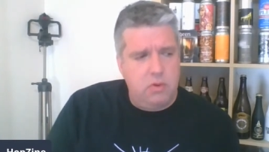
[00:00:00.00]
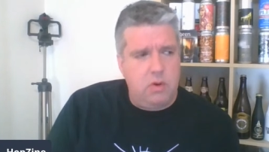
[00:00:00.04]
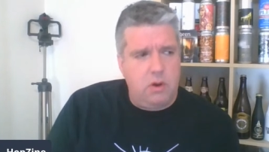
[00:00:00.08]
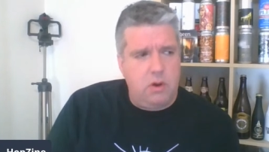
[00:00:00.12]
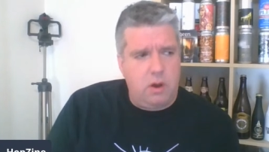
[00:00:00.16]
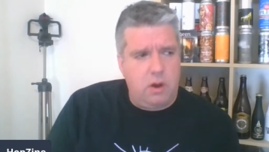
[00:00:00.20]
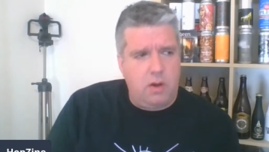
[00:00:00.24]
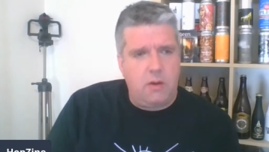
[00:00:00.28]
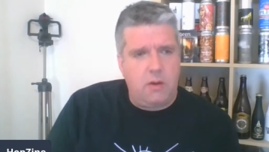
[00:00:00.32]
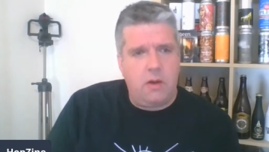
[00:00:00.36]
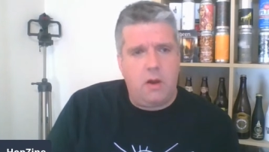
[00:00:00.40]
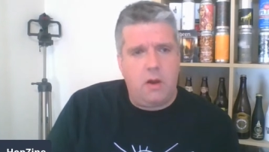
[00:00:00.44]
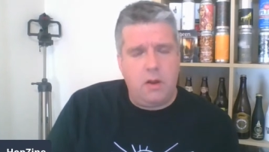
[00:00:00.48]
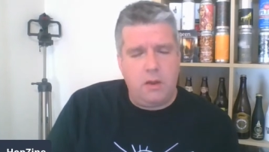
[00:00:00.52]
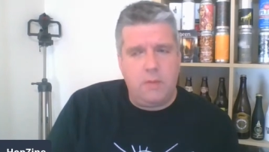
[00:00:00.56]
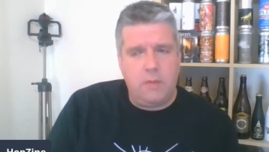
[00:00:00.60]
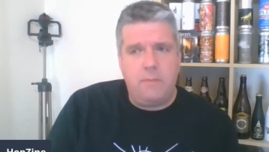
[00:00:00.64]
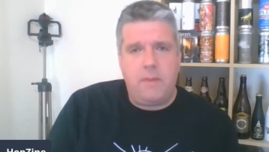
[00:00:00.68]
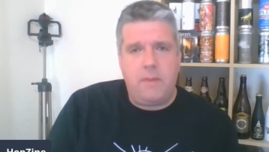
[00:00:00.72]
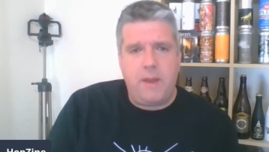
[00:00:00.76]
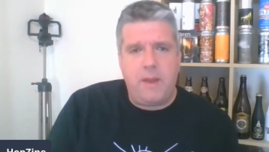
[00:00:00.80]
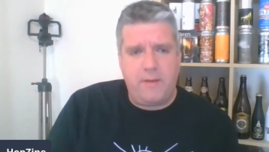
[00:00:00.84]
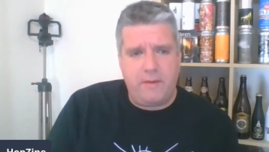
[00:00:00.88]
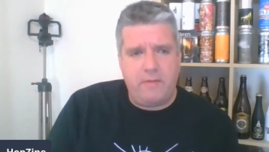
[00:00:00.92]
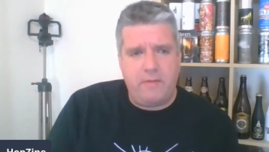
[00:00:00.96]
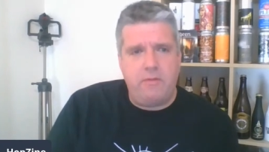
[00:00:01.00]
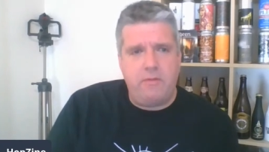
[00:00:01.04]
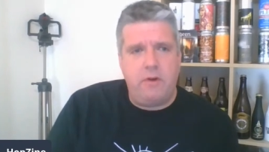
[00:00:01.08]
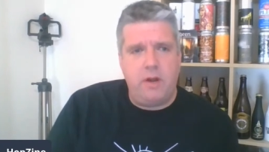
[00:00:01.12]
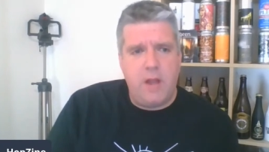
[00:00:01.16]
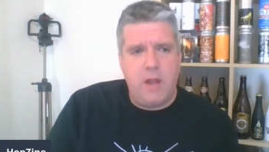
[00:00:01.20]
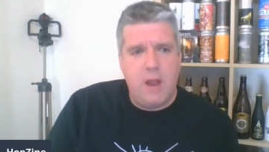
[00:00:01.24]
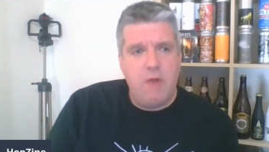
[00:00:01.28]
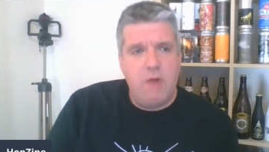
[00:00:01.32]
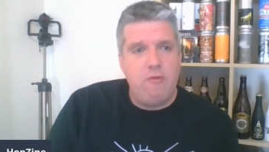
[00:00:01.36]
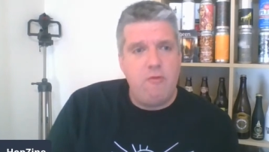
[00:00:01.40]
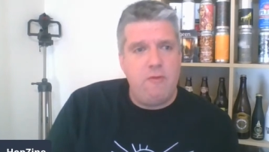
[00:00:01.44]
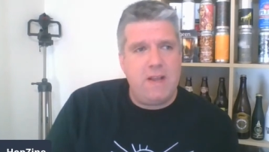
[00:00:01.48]
oh, on a bit of a
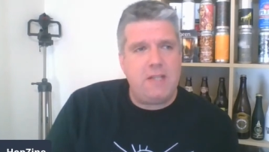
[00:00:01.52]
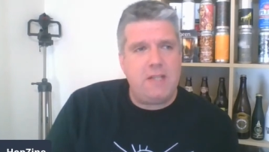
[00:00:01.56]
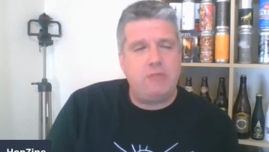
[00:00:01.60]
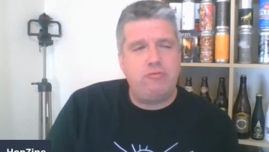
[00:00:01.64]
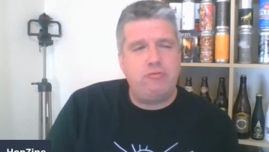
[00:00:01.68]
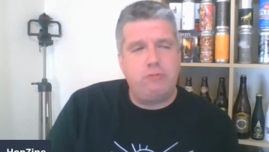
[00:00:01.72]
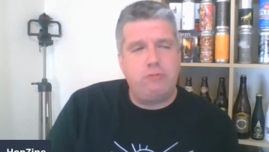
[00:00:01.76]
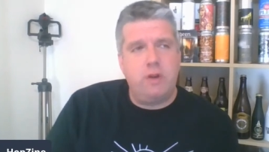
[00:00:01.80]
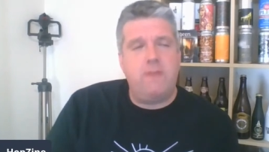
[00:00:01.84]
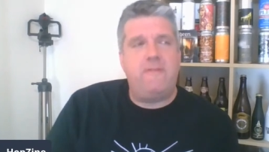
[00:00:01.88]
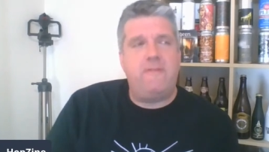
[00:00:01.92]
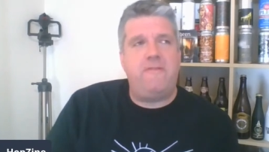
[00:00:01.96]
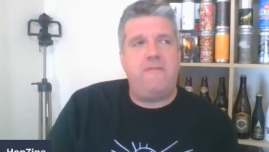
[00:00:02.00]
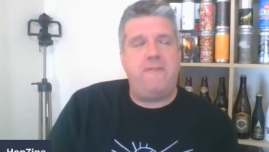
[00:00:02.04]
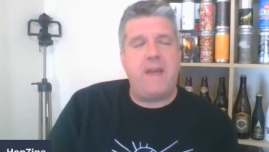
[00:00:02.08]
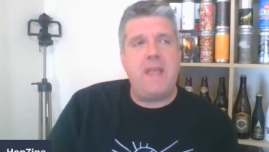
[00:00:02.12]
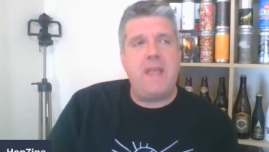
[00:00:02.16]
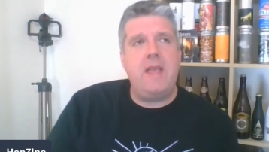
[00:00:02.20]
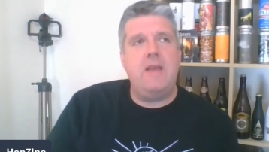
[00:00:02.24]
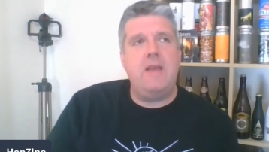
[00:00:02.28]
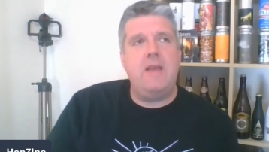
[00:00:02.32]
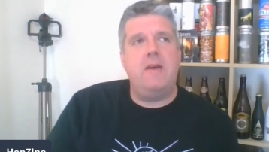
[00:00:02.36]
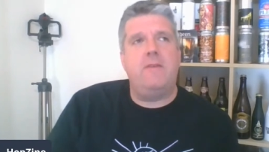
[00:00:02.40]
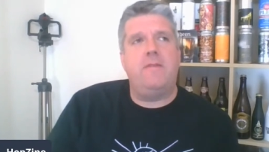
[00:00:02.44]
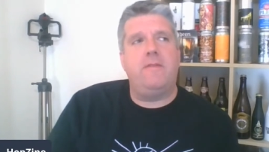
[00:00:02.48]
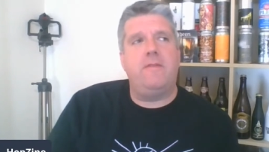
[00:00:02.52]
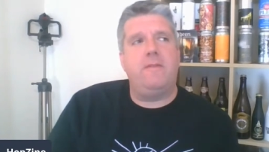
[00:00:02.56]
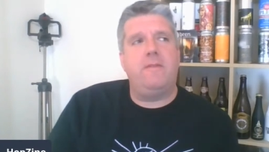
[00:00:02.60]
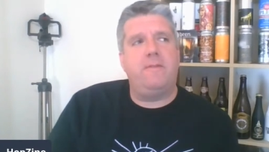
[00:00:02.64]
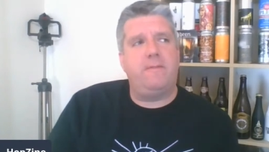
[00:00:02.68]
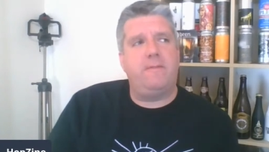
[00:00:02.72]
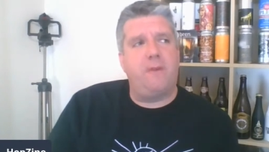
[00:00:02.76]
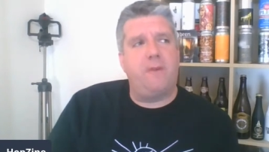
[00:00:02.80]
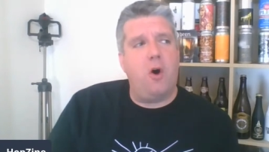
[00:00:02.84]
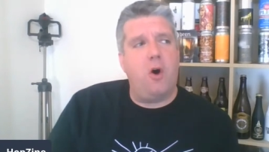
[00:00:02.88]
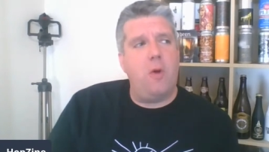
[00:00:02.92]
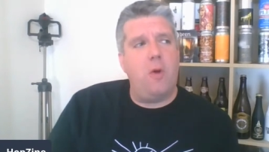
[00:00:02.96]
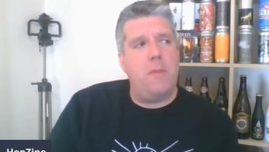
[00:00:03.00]
rich run of fate
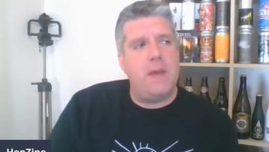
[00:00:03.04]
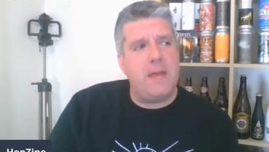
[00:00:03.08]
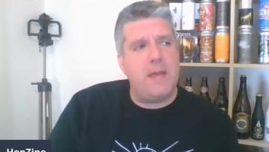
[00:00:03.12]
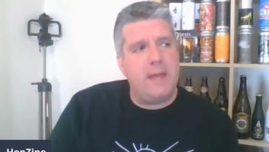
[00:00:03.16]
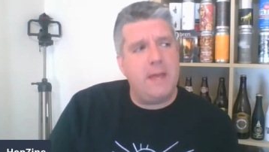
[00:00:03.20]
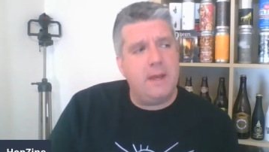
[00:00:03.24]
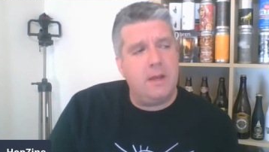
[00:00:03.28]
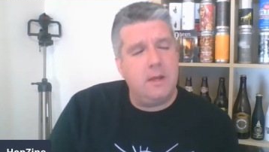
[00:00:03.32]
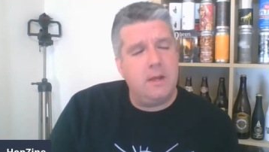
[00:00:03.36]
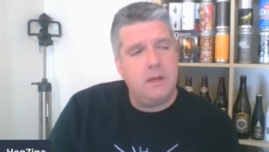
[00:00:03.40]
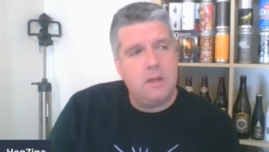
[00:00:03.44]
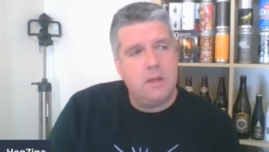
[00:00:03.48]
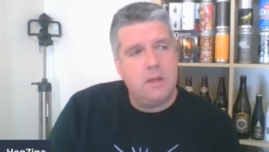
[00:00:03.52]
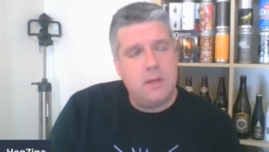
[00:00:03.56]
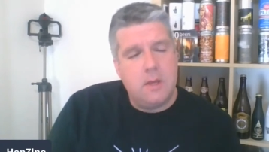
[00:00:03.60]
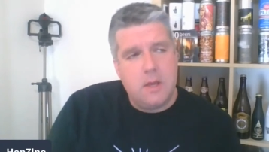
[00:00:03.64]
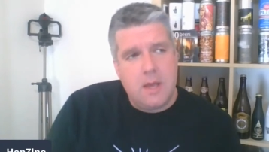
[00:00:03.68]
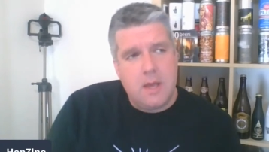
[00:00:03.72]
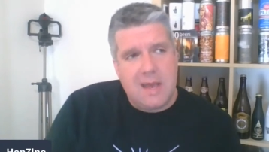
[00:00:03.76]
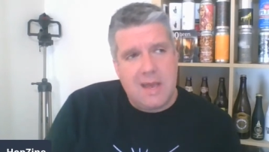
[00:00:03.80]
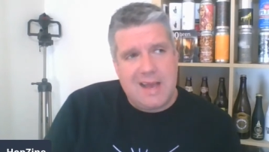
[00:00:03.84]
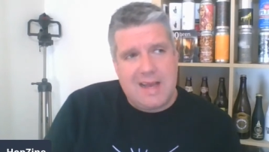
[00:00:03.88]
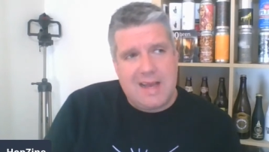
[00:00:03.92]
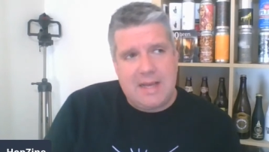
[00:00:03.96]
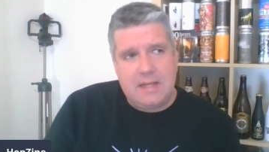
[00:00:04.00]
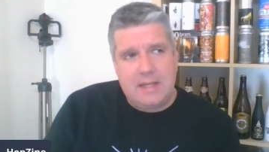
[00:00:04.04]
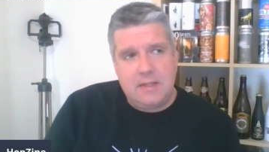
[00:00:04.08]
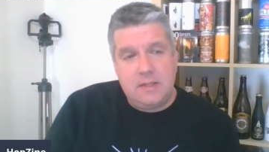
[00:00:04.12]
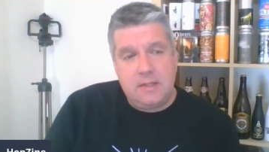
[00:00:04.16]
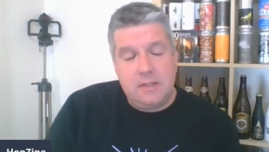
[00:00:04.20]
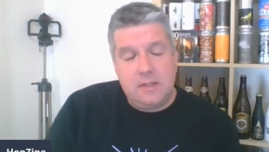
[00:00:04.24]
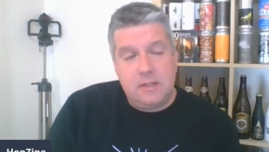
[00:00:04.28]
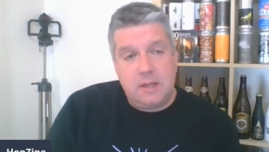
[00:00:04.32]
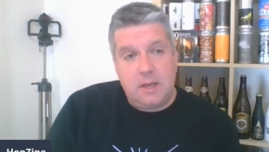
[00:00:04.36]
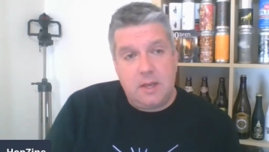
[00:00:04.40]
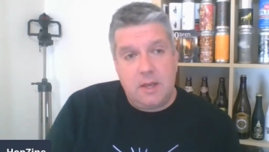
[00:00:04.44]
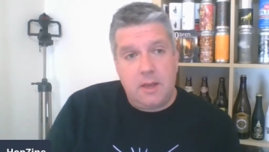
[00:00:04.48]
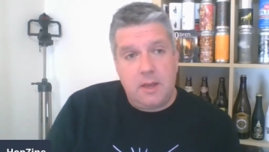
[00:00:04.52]
form here.
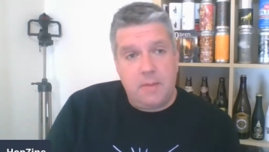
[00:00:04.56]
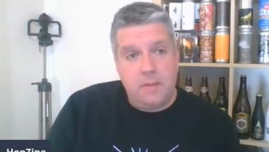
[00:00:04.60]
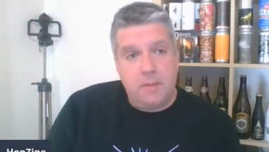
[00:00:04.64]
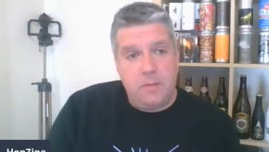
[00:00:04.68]
And